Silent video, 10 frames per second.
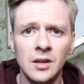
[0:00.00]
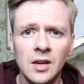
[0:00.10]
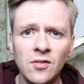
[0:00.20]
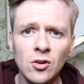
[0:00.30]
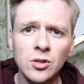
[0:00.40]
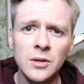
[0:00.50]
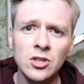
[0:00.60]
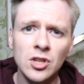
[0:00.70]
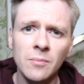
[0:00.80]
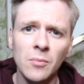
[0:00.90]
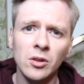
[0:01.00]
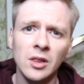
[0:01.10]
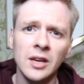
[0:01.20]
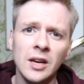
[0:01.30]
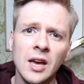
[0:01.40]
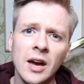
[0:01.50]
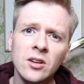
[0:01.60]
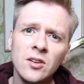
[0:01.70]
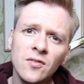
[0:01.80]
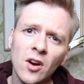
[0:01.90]
If you're doing junk modelling
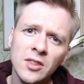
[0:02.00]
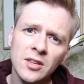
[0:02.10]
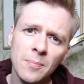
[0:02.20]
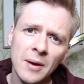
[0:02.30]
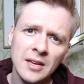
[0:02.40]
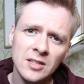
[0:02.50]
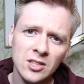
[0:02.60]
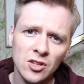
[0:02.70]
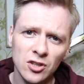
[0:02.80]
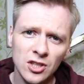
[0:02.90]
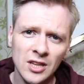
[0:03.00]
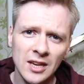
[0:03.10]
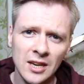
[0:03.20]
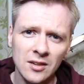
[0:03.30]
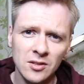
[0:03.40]
and you find that the paint is not sticking